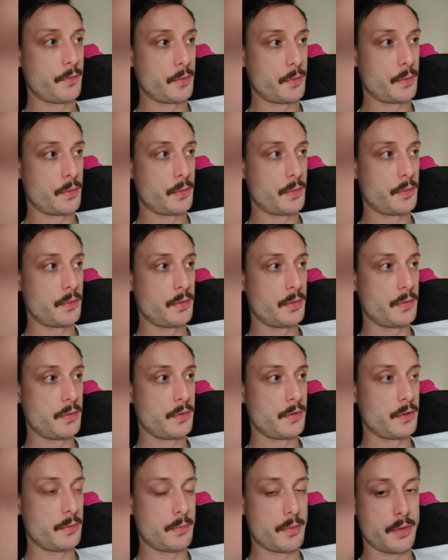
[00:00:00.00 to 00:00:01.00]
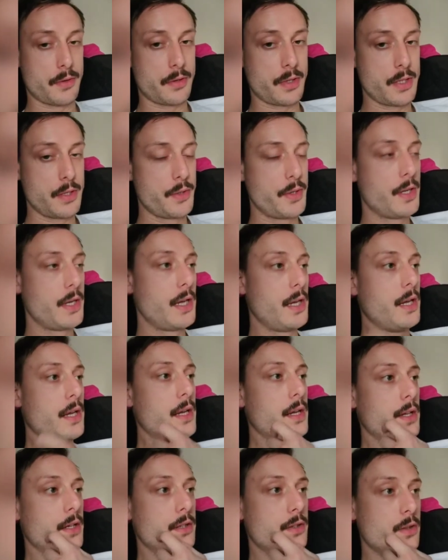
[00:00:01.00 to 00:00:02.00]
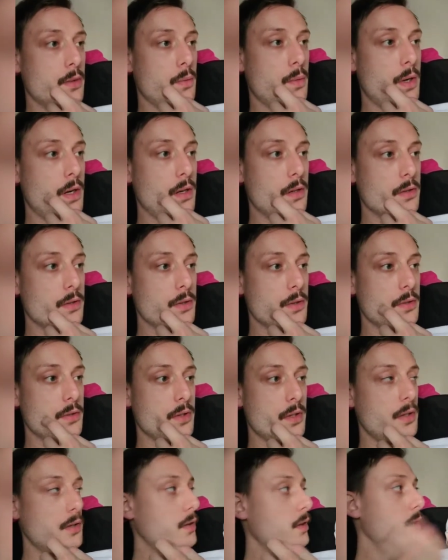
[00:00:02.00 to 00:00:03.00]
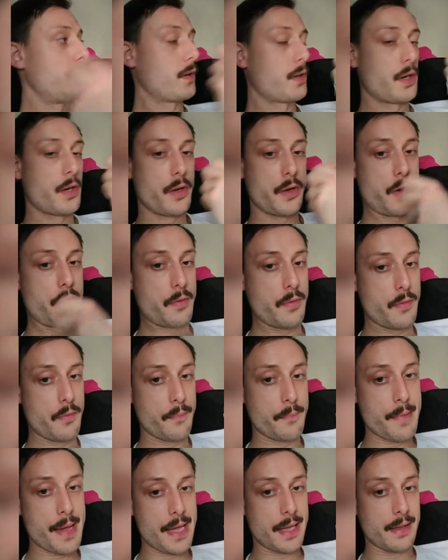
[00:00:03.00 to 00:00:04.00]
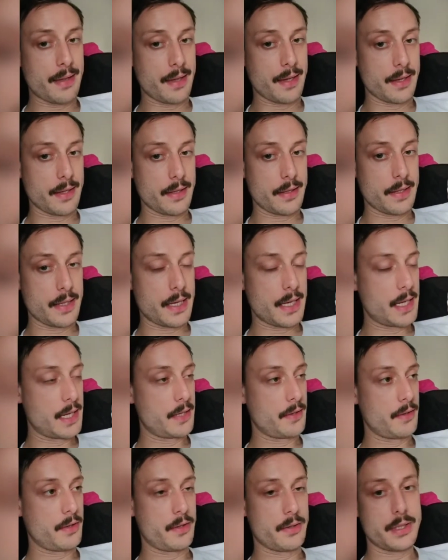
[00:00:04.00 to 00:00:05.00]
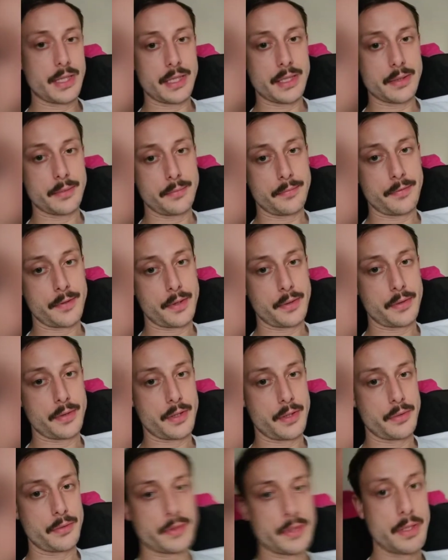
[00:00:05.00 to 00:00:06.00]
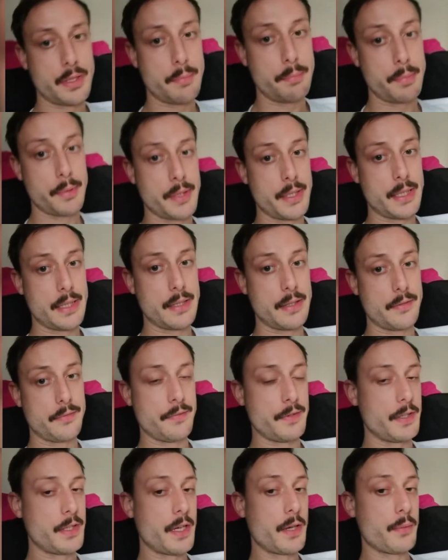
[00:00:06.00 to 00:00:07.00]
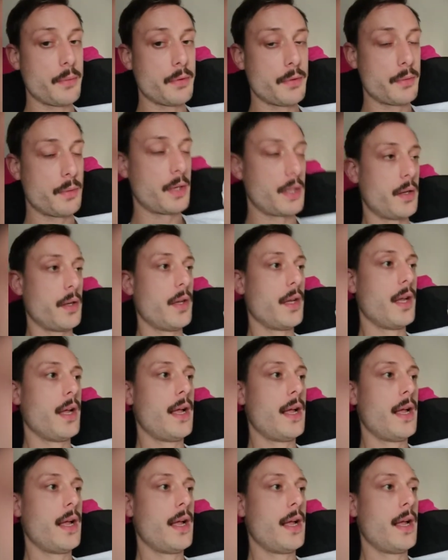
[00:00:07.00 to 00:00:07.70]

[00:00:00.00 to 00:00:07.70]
for tomorrow. So what I'll do is I'm going to go and make it, and I'll take some photos and I'll put it in this video as well.